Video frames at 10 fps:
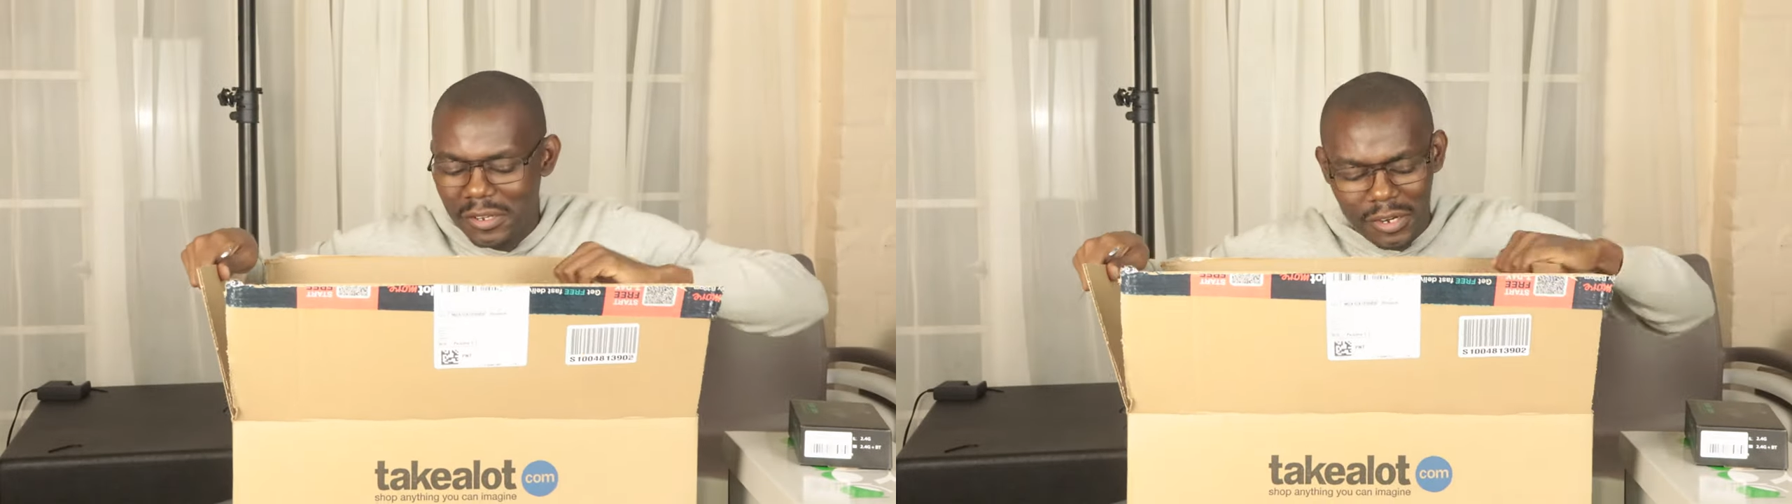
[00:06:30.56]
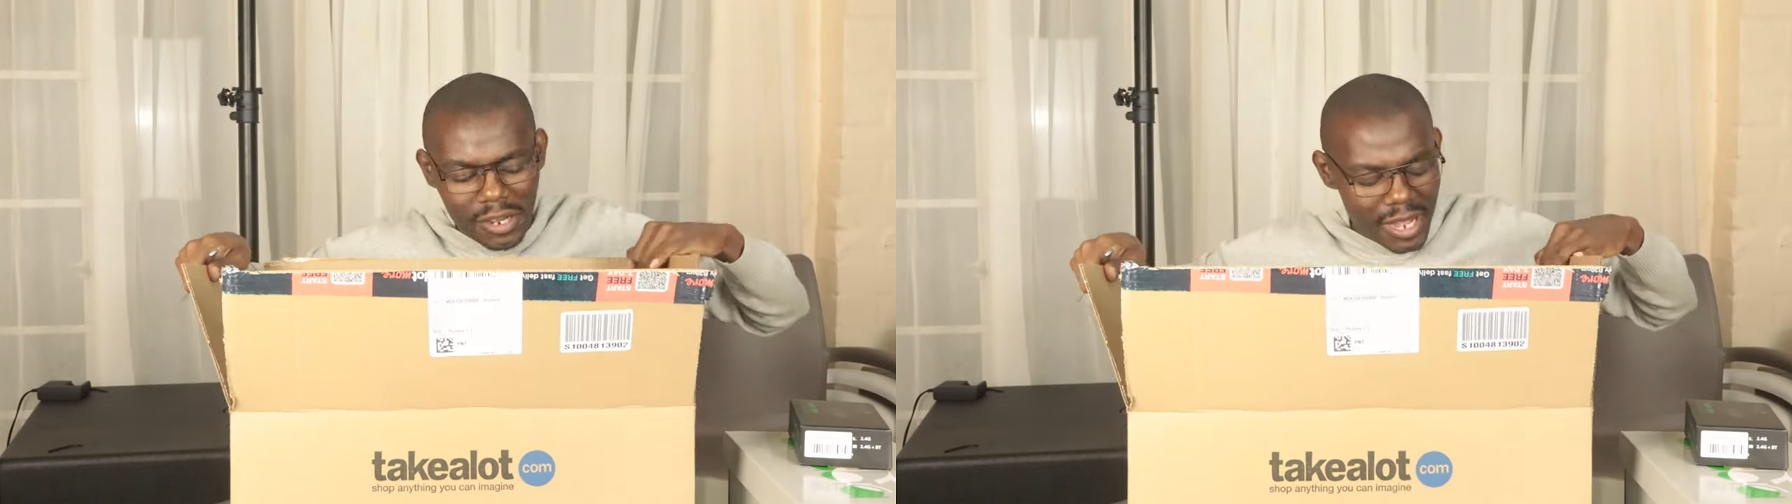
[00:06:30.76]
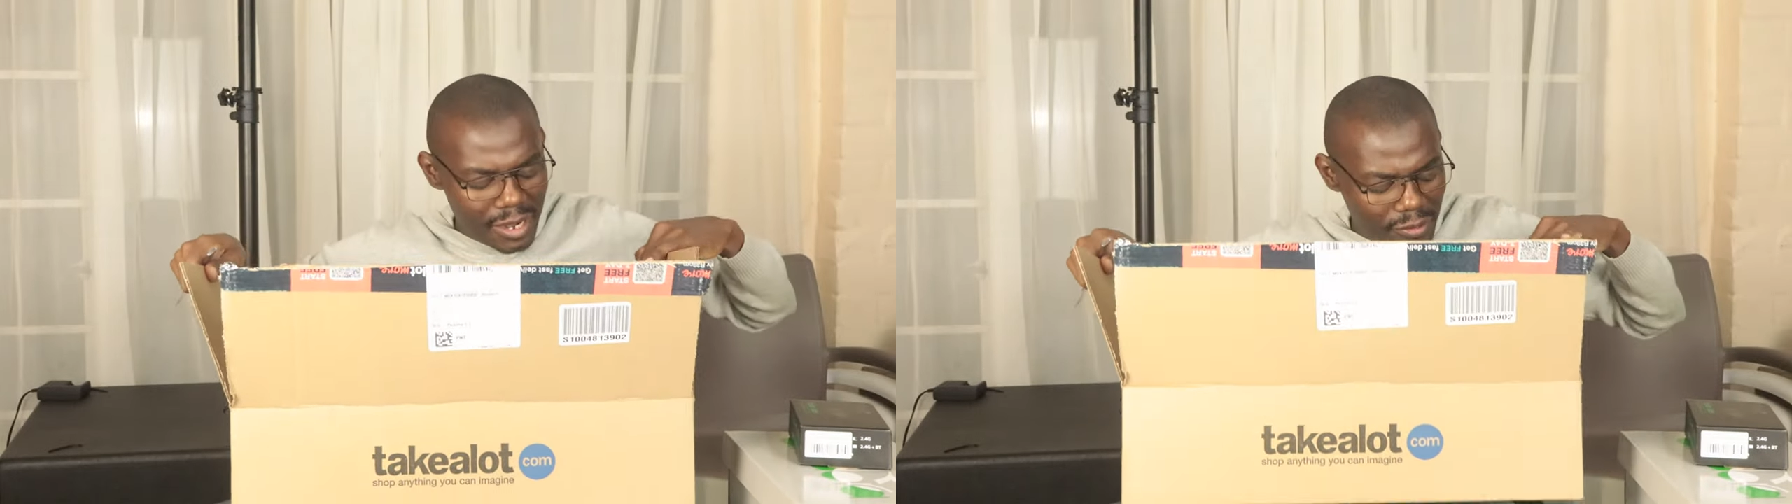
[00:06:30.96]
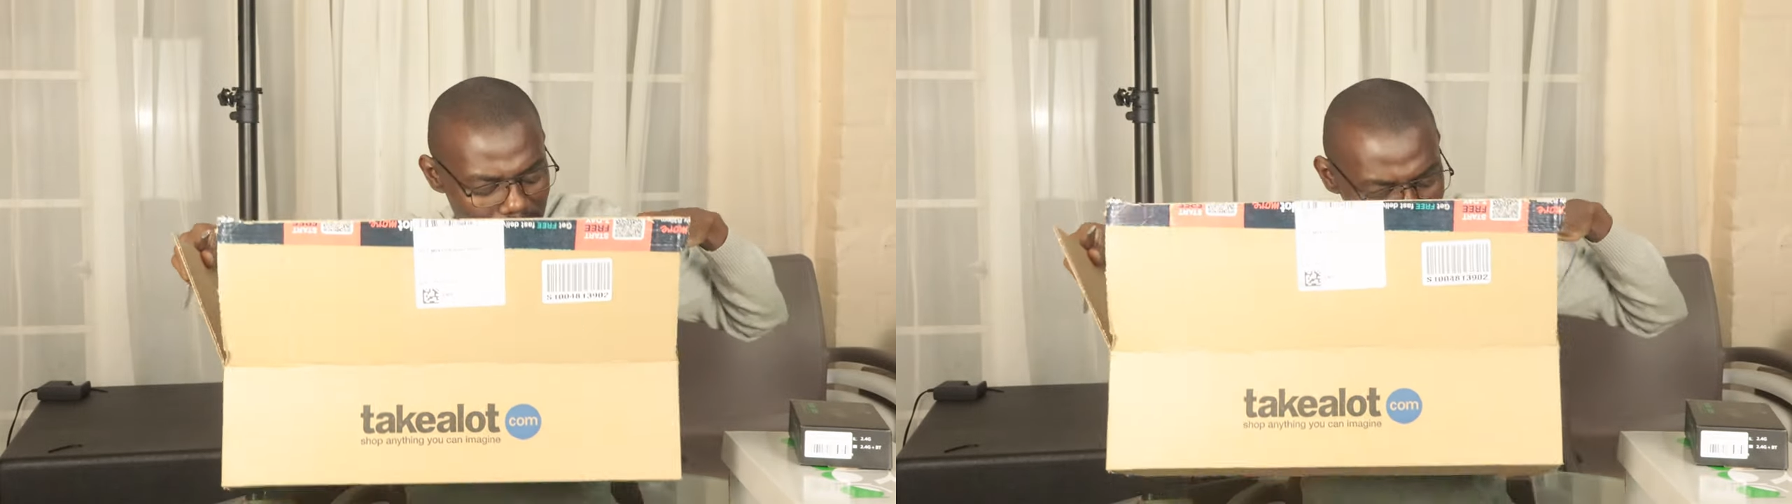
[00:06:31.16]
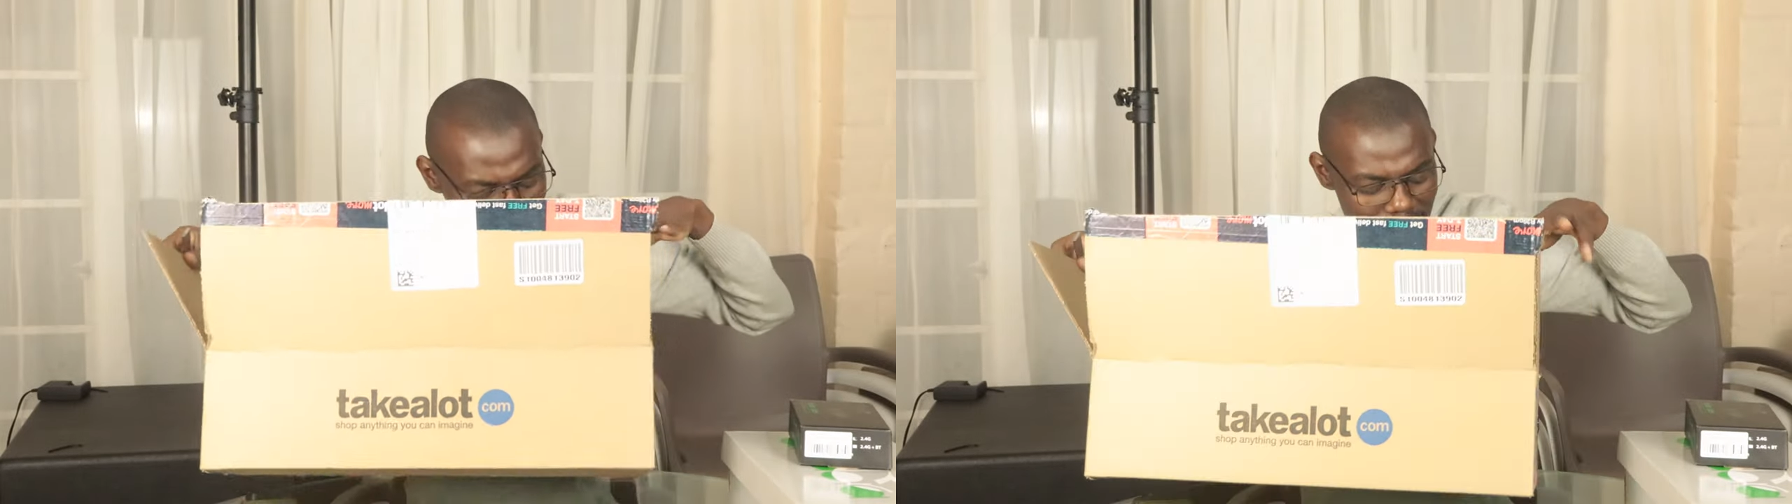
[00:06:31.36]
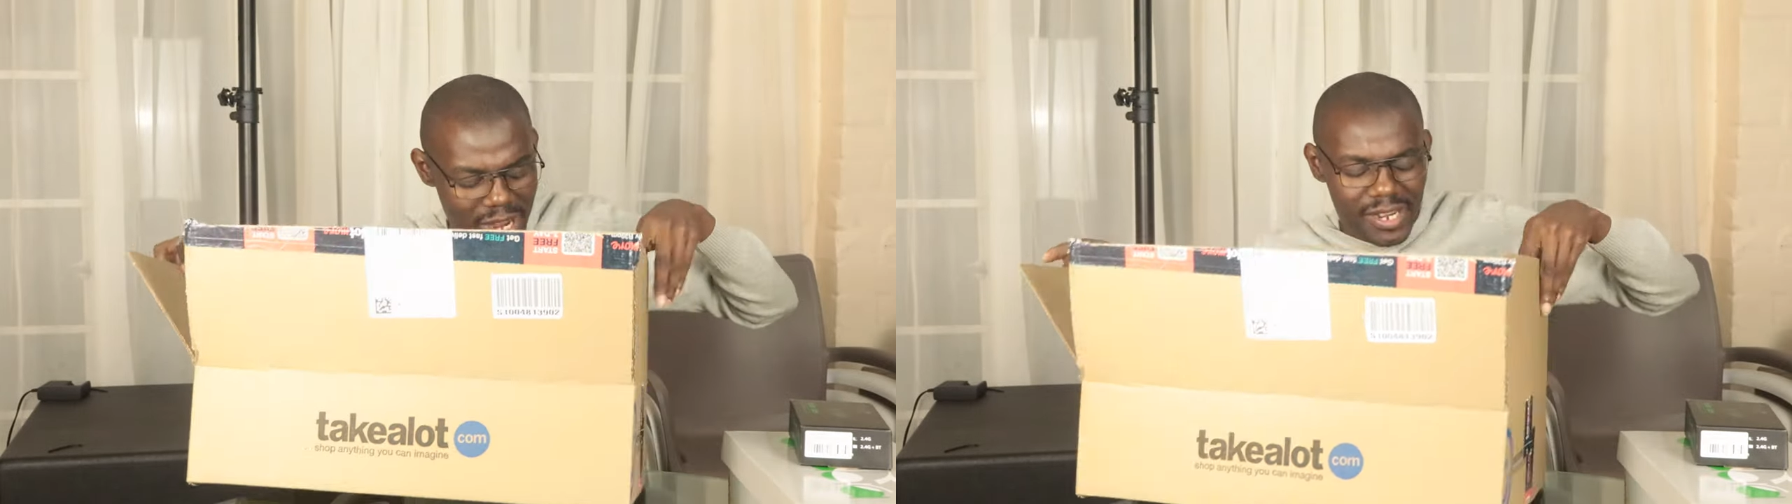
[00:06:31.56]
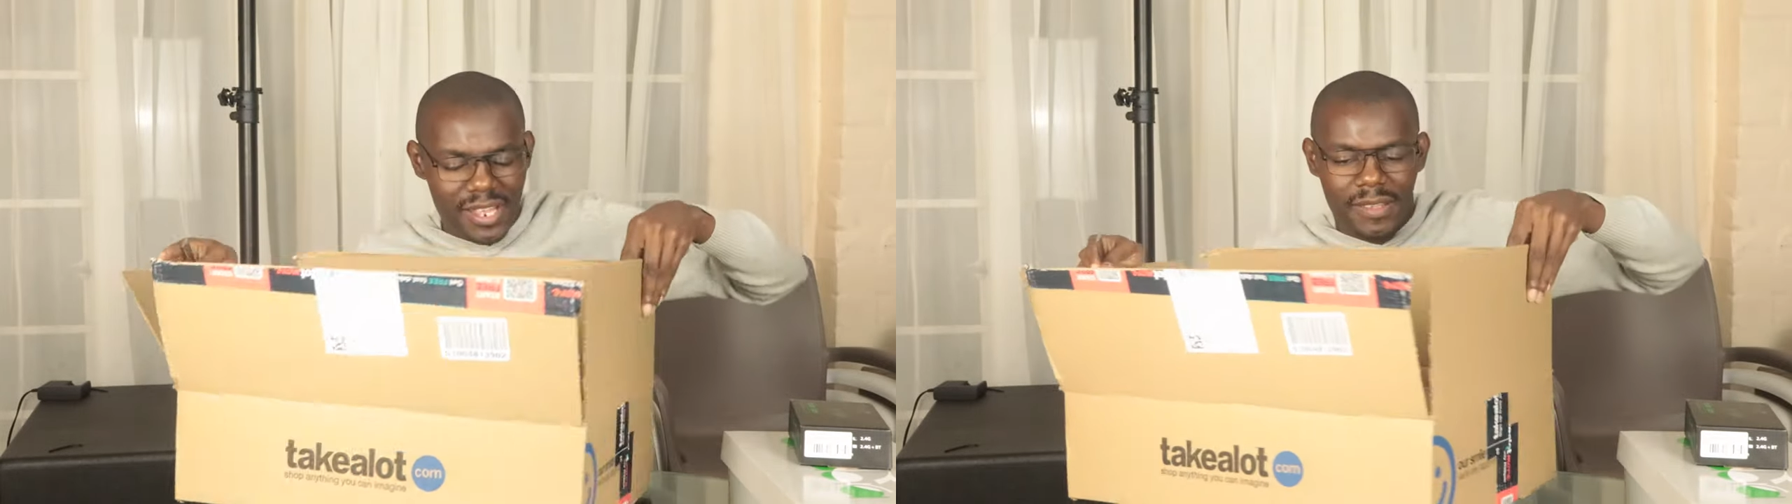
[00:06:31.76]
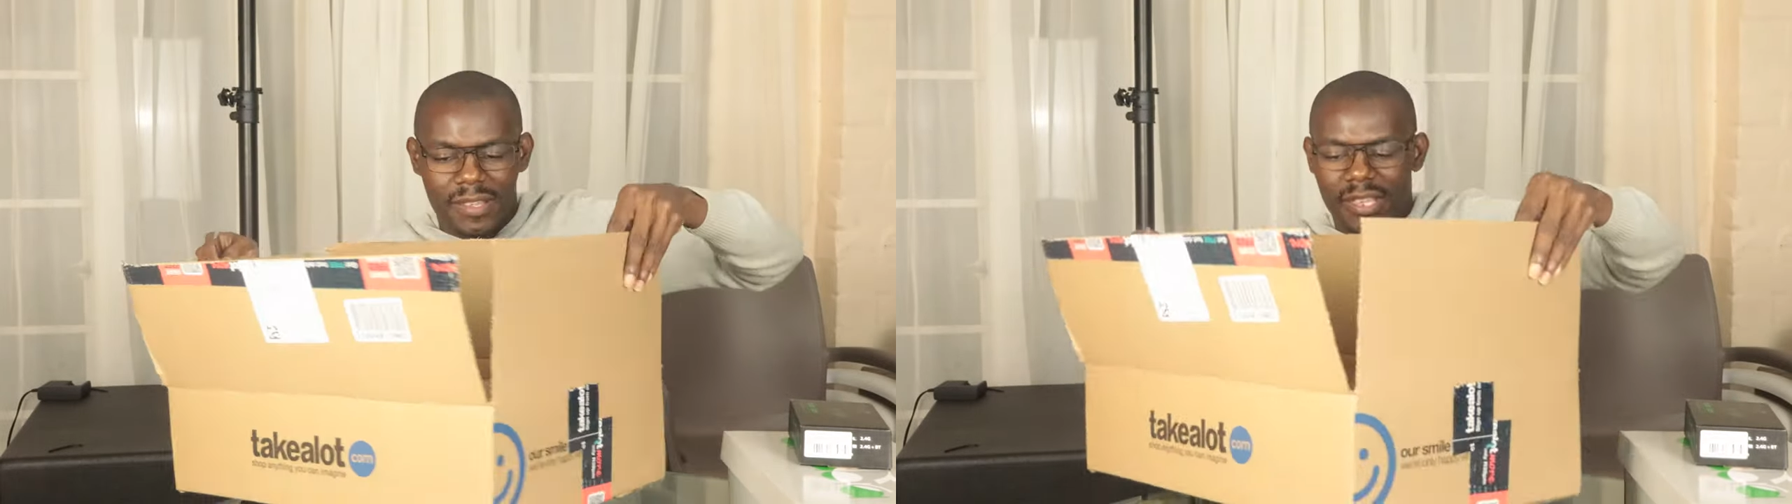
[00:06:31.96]
You know, I don't know why
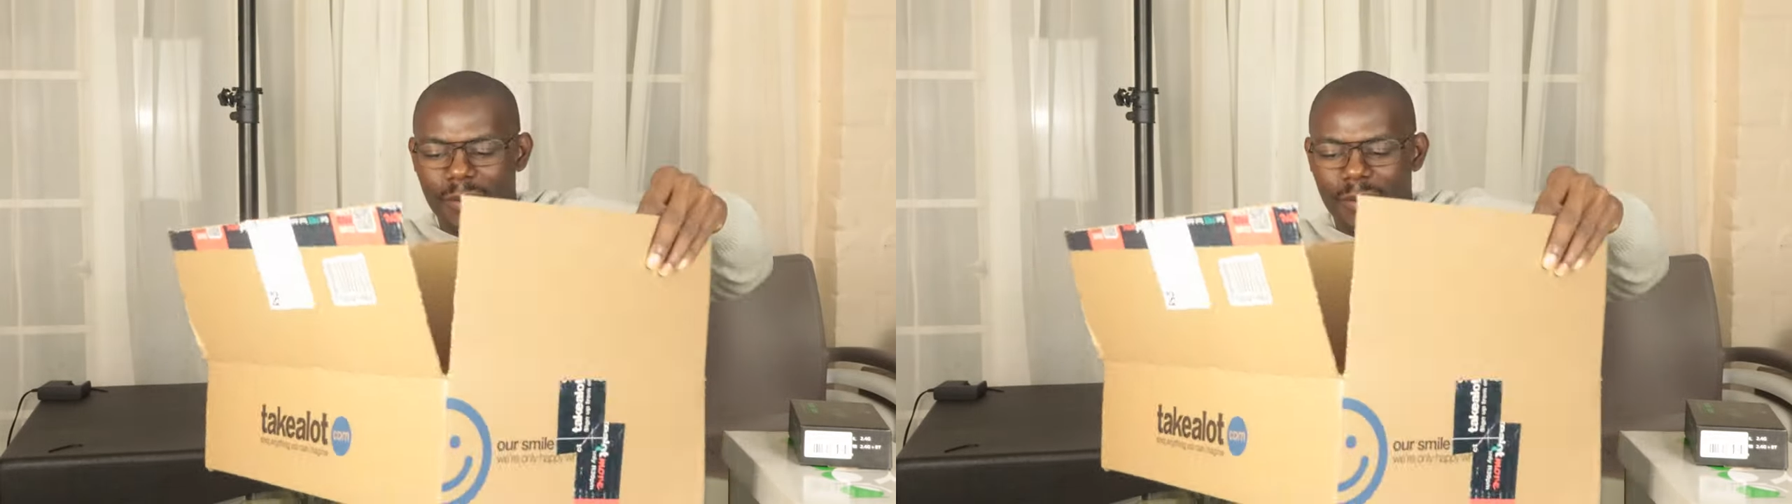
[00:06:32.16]
they